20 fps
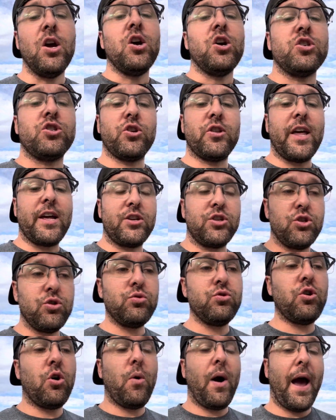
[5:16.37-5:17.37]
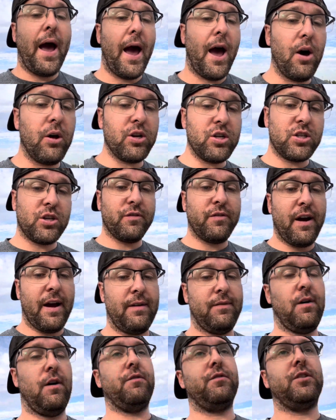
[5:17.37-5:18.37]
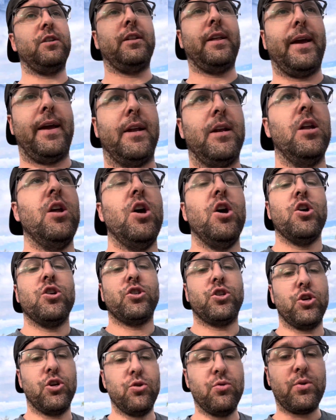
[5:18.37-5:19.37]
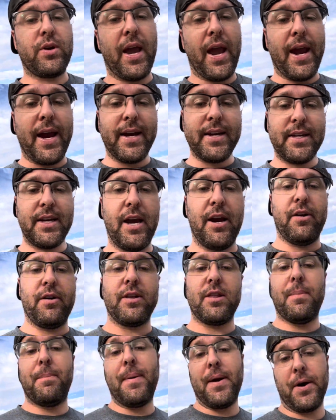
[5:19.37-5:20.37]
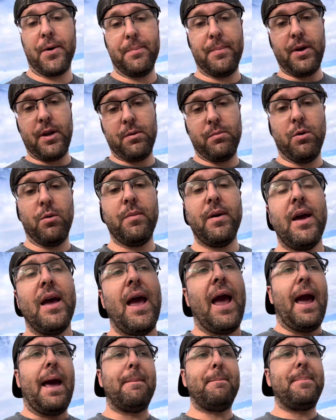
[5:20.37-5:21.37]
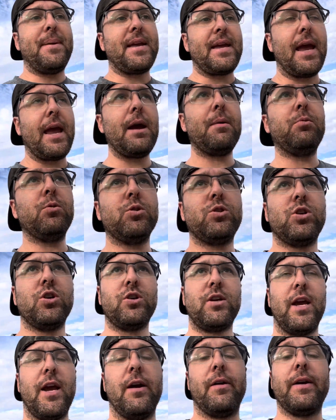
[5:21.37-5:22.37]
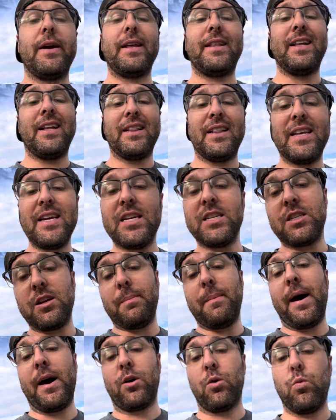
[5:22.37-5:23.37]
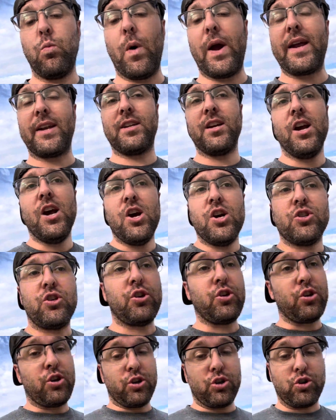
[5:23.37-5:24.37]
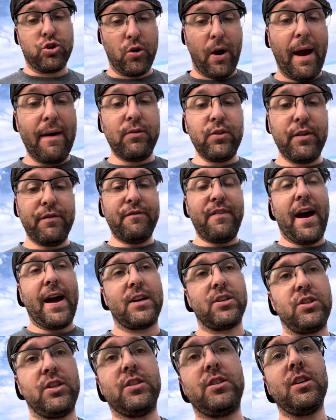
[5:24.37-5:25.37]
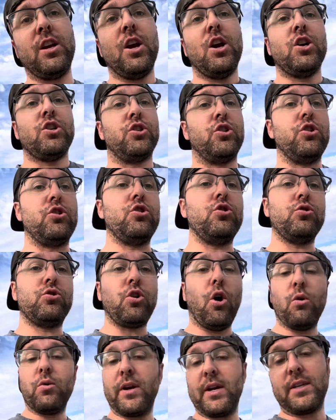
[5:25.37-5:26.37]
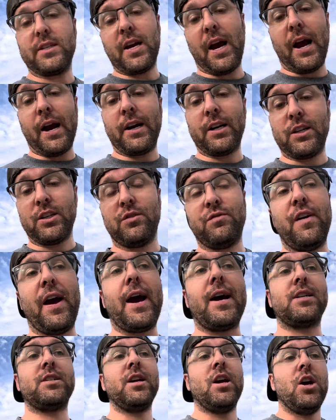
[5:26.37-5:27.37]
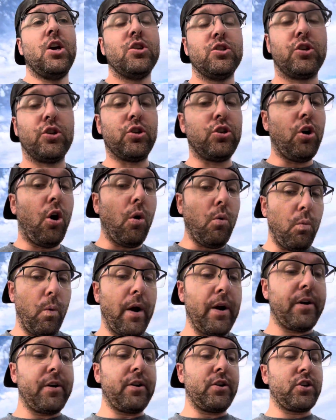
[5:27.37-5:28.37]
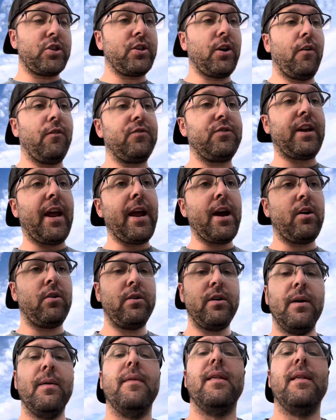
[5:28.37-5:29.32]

so that you know how to survive off the land, so you can carry the bare minimum and be able to carry the least amount of weight, so you can travel the fastest, so you don't get tired as fast, so you don't wear yourself down,